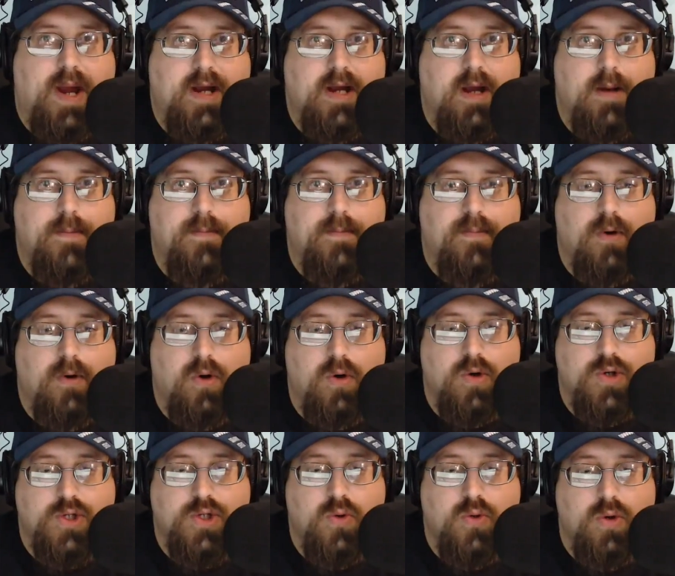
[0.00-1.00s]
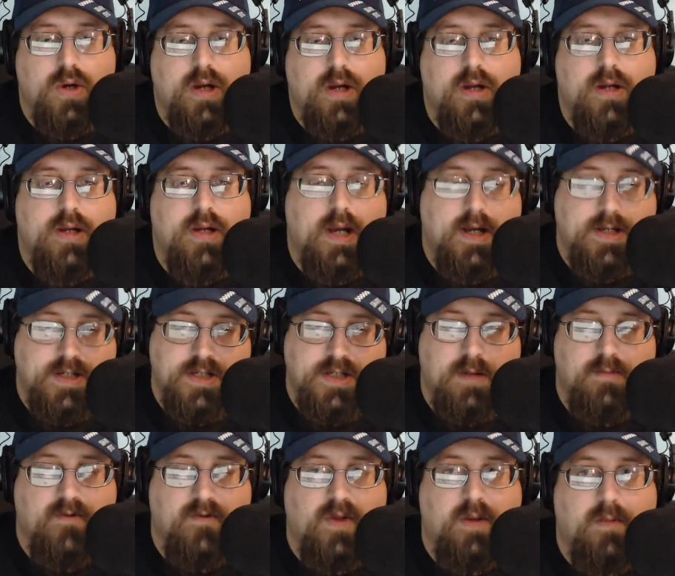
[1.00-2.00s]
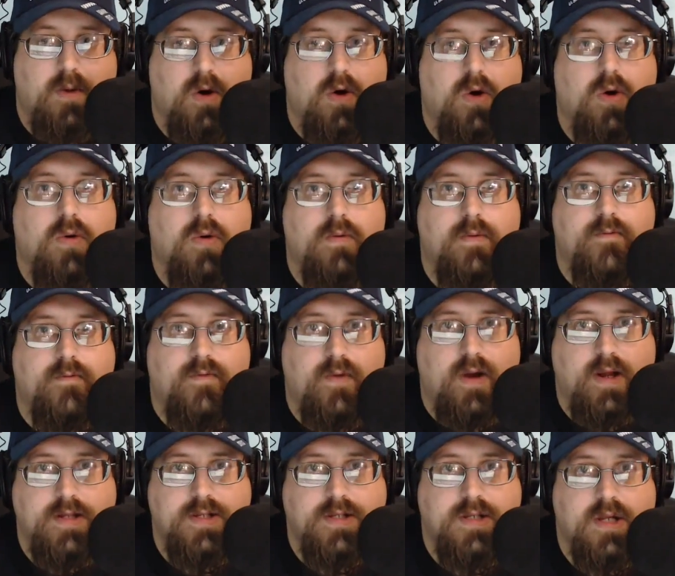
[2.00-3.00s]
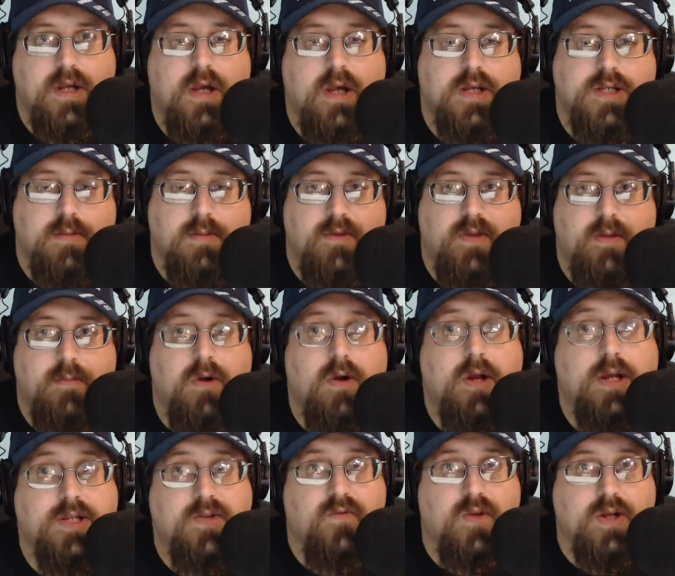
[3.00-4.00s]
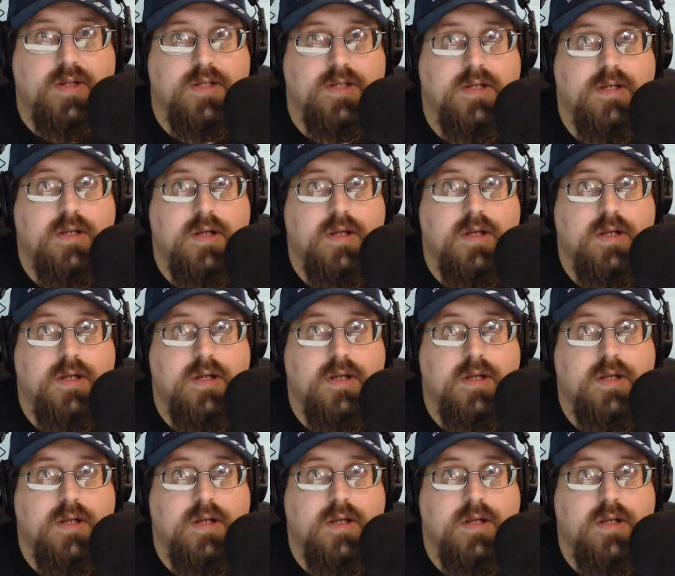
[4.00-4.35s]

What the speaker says: up her story. Yes, some of them are her friends, some of them are his friends.